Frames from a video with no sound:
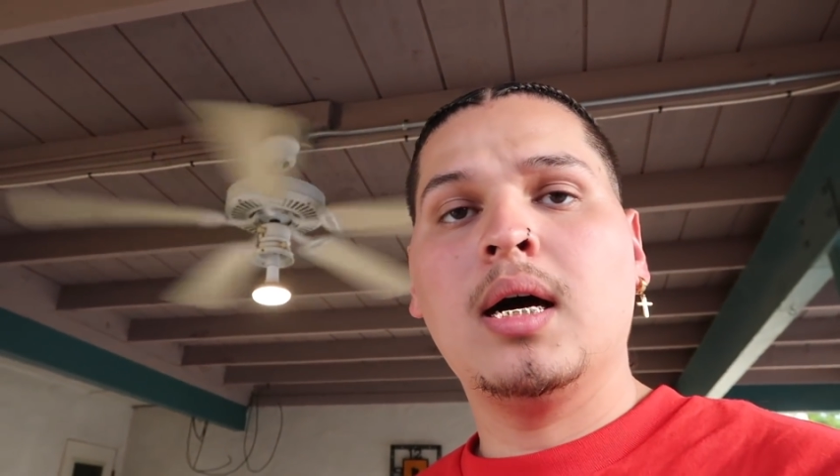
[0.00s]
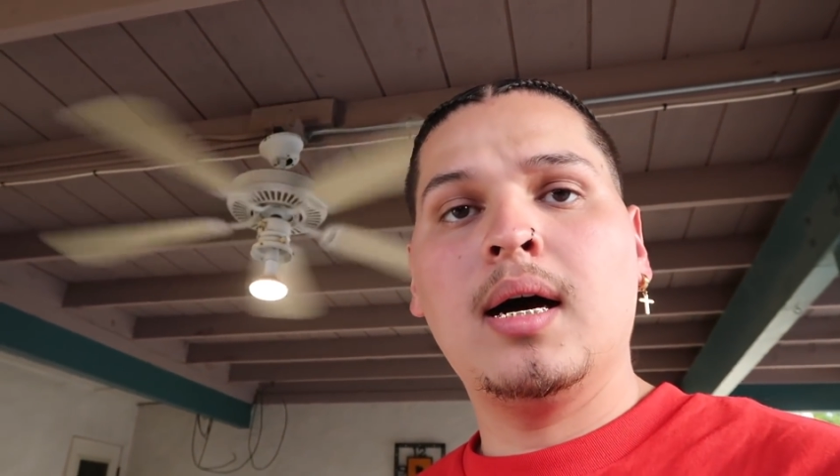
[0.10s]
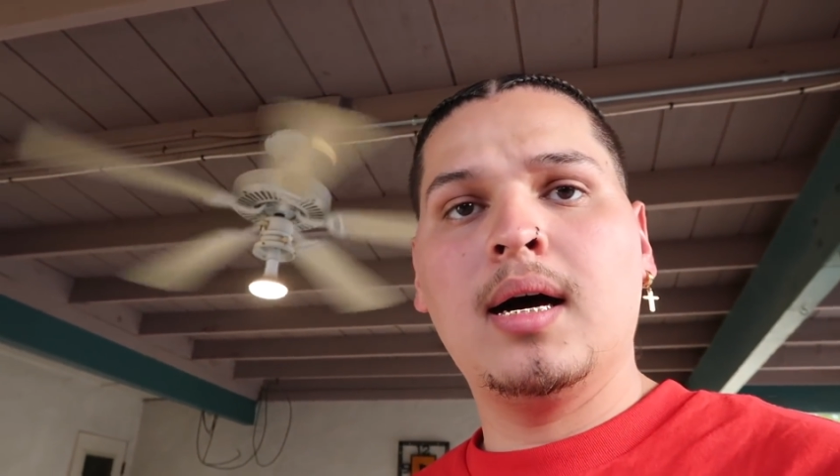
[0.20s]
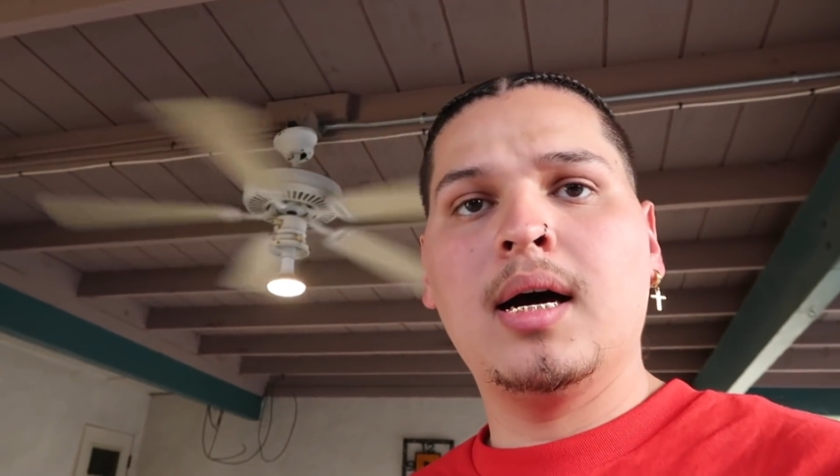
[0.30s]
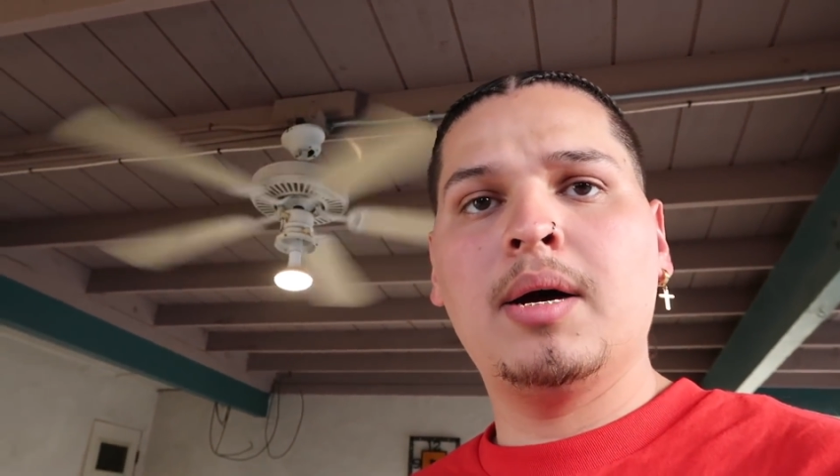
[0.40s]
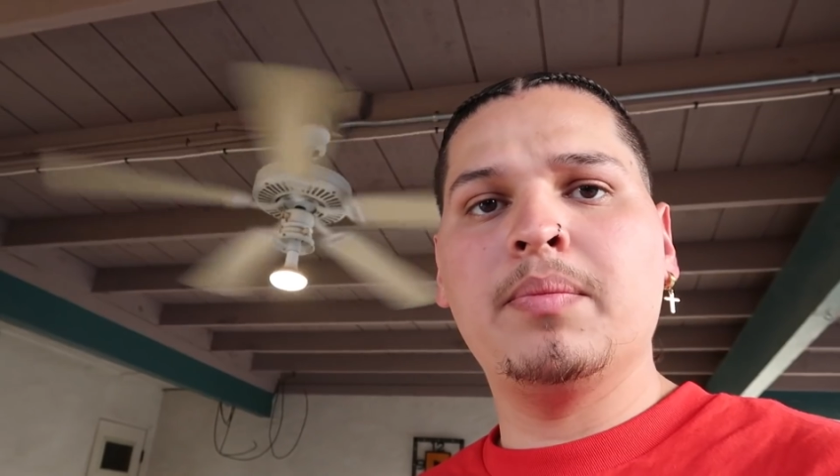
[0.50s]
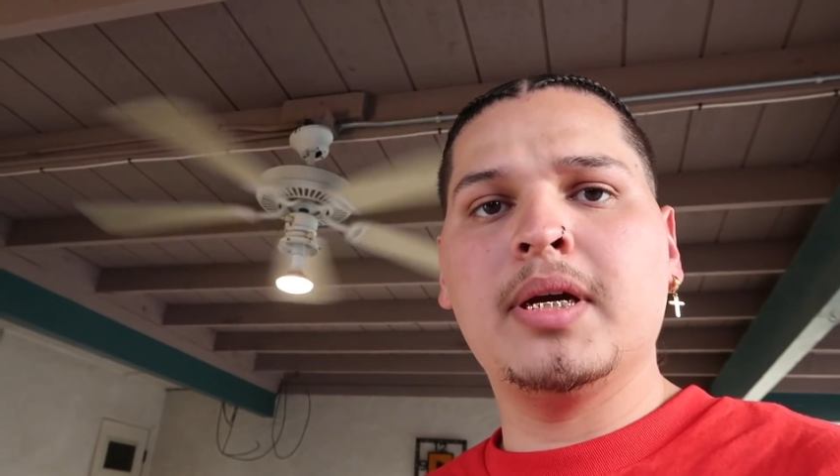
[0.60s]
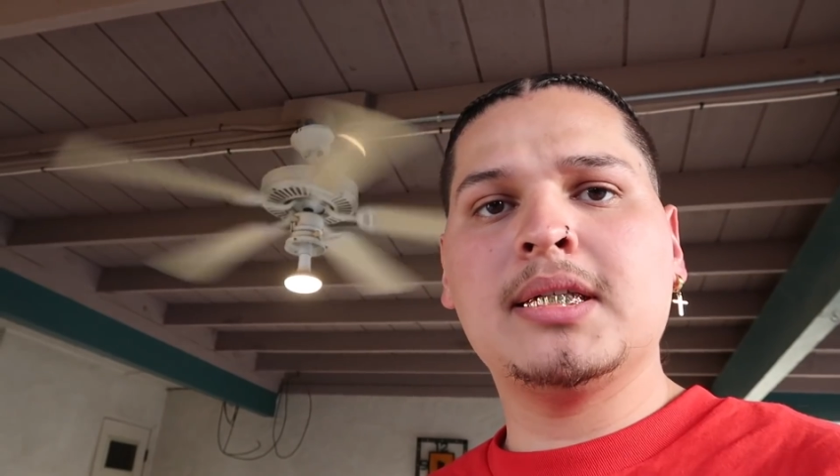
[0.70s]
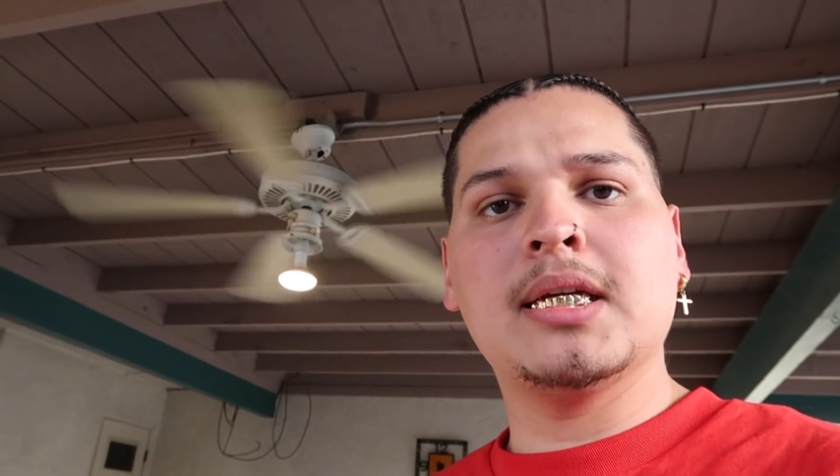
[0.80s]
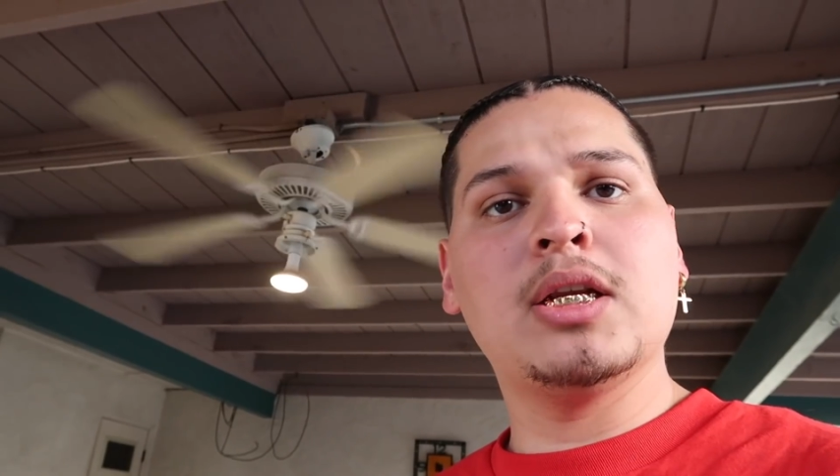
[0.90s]
Um,
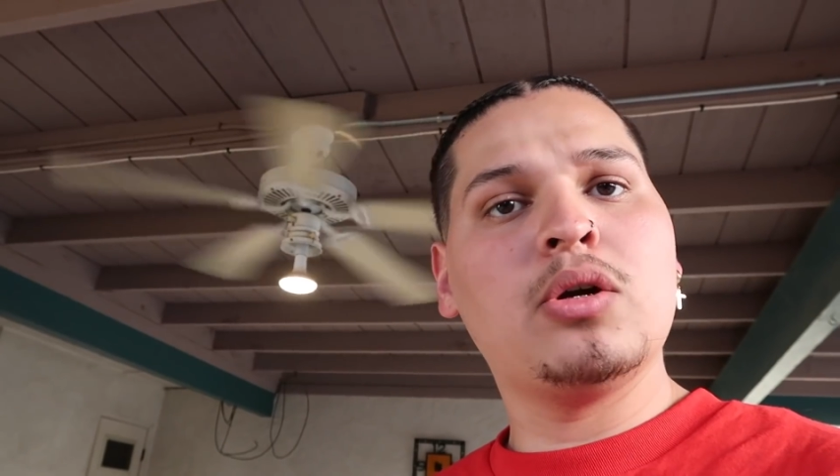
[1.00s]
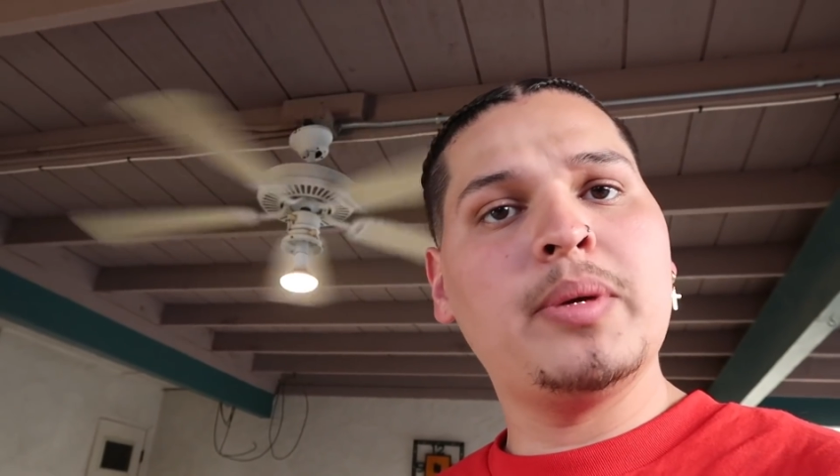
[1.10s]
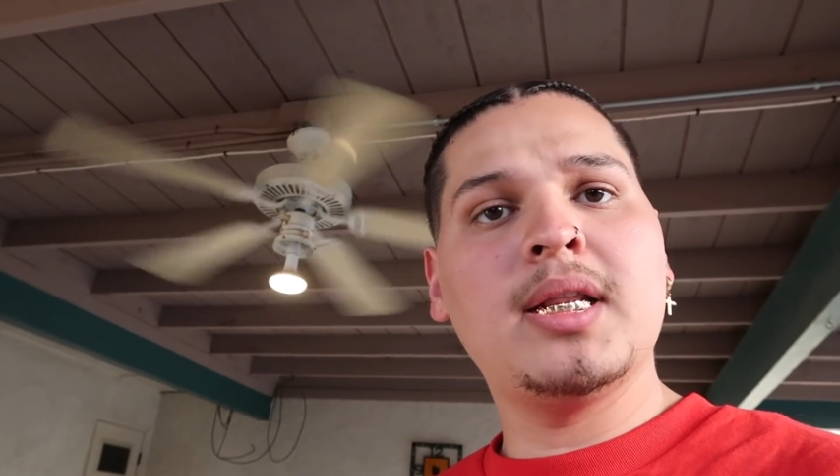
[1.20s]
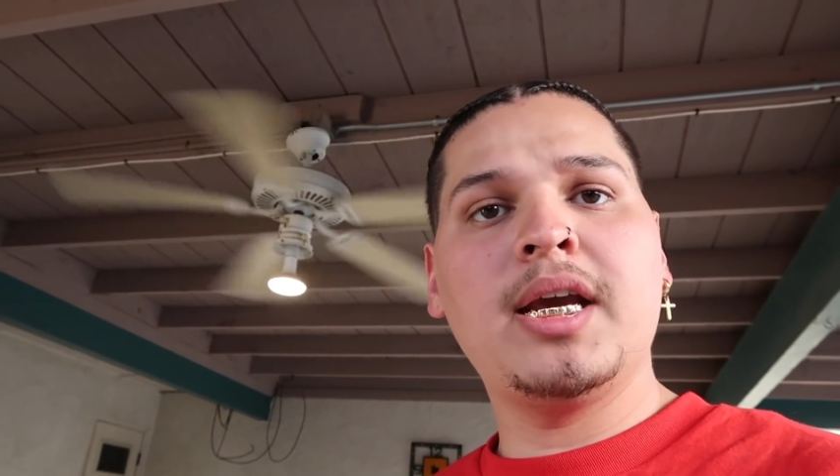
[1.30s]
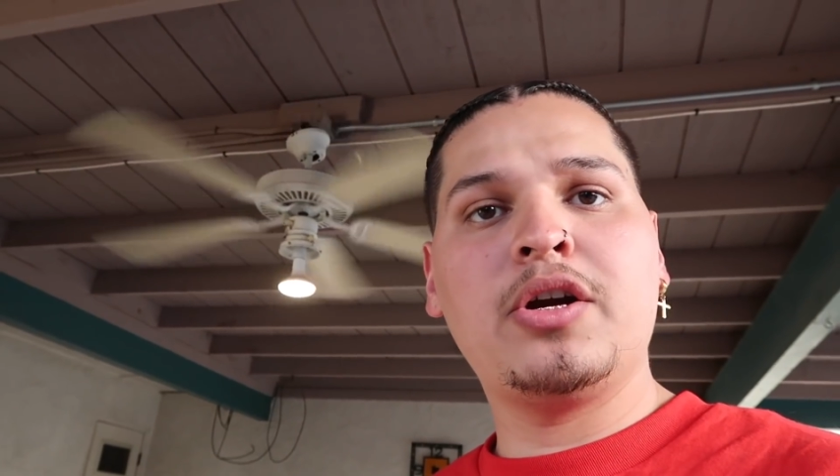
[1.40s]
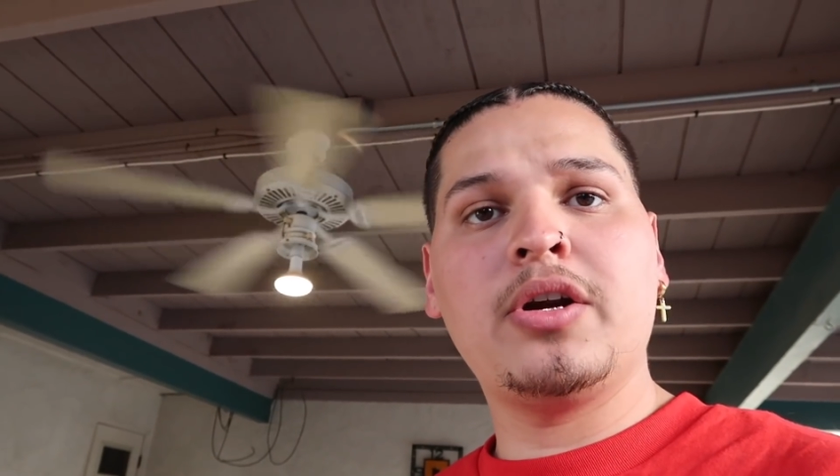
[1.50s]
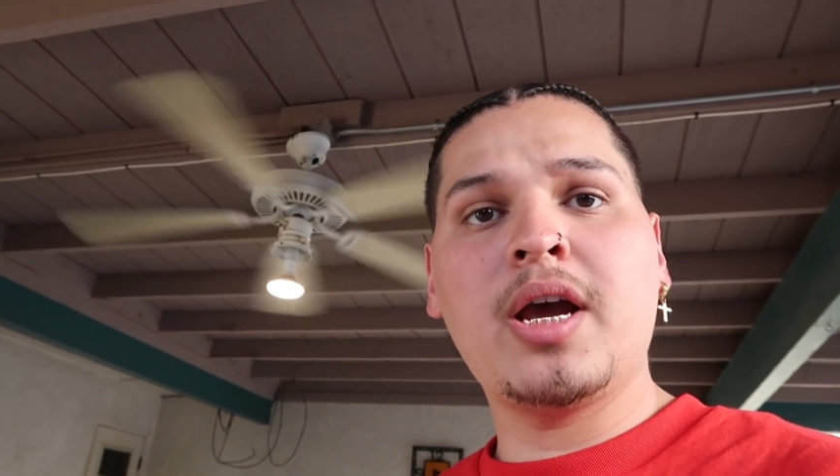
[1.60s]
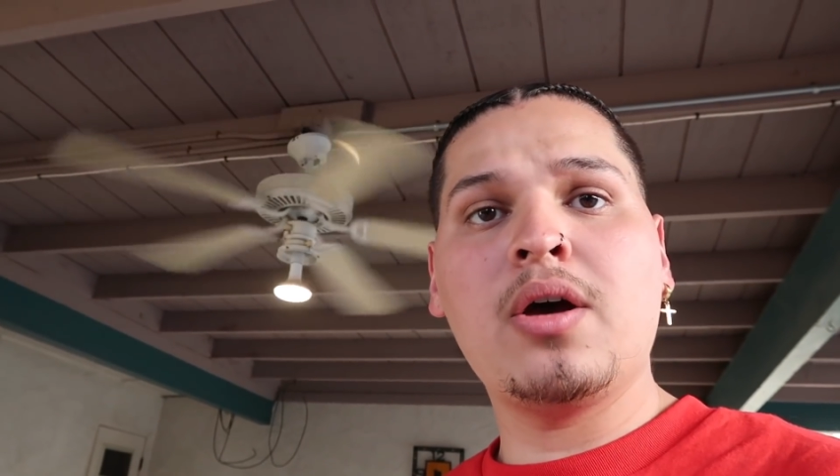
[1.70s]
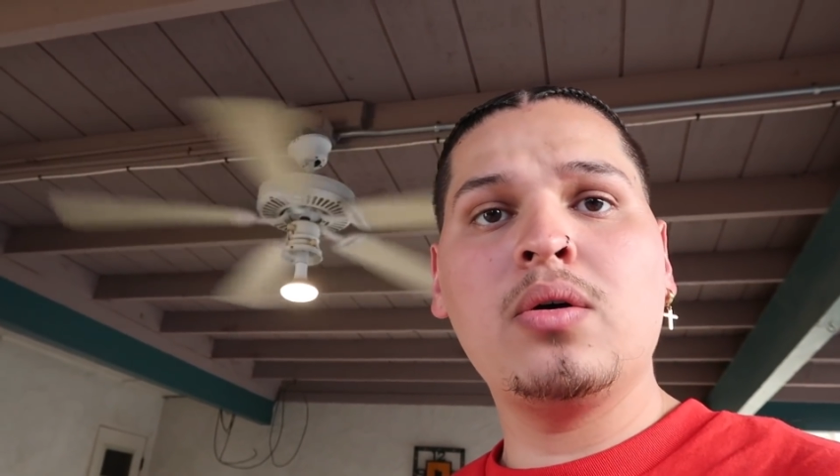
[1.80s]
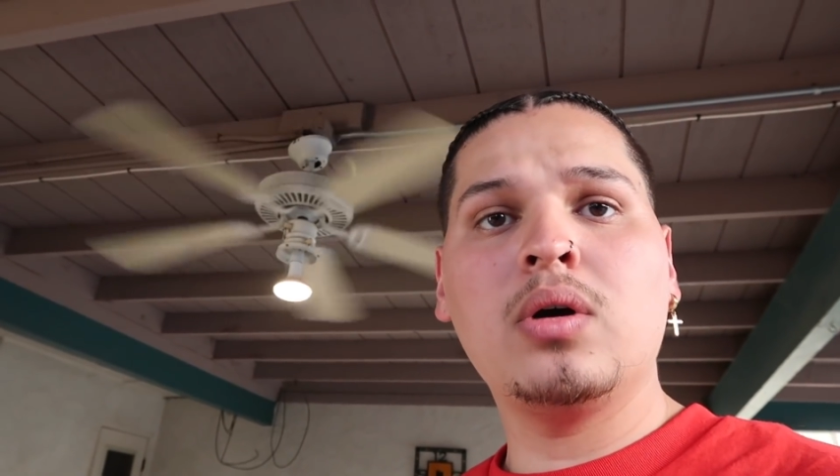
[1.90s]
it's a little bit later
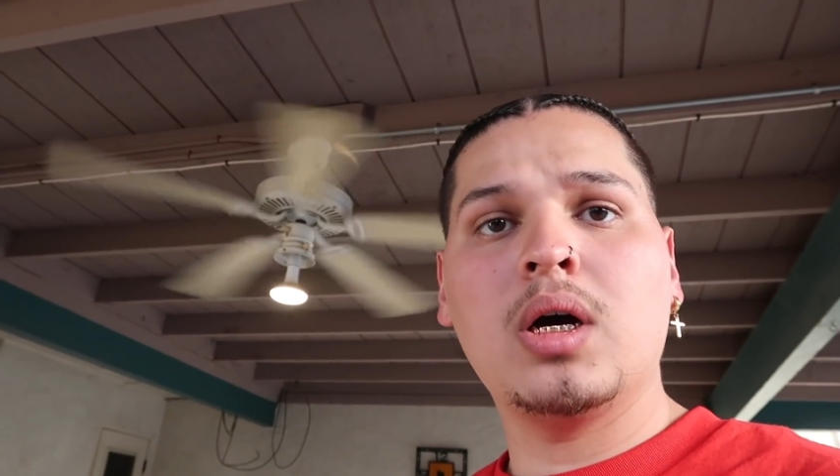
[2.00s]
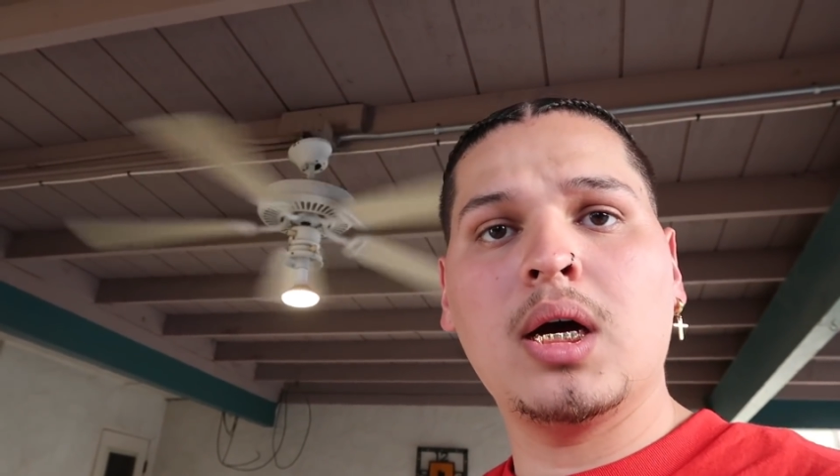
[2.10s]
now.